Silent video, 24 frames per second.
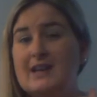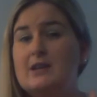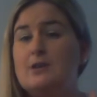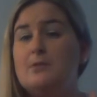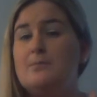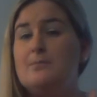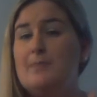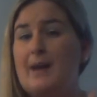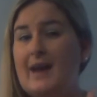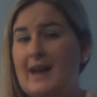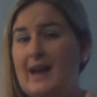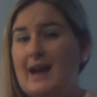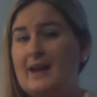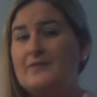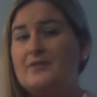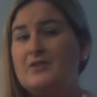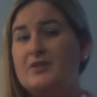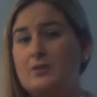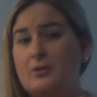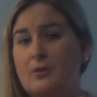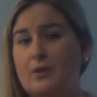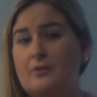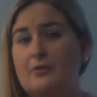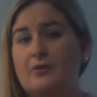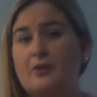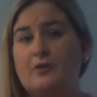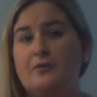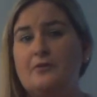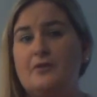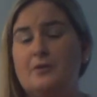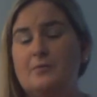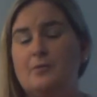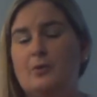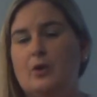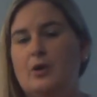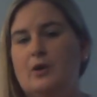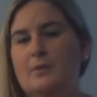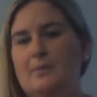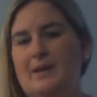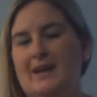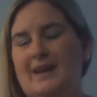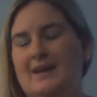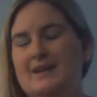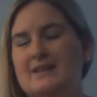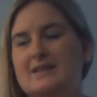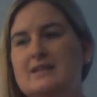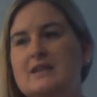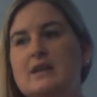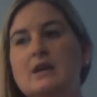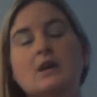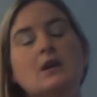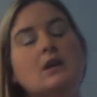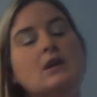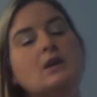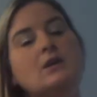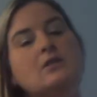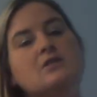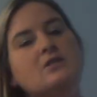and you may have to do it for a few more minutes.